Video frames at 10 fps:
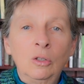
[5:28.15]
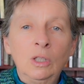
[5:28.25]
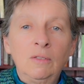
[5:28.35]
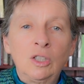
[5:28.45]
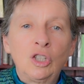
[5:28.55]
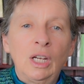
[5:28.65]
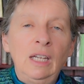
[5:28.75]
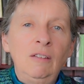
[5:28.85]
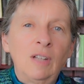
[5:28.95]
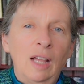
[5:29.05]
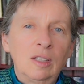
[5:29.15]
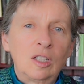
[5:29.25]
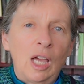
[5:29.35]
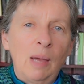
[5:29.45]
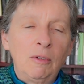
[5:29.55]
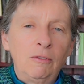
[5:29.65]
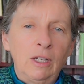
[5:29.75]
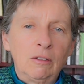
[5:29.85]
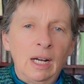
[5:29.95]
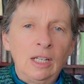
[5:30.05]
could have achieved at the time of
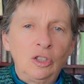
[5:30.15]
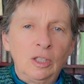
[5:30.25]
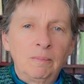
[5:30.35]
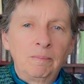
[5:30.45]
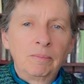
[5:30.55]
federation.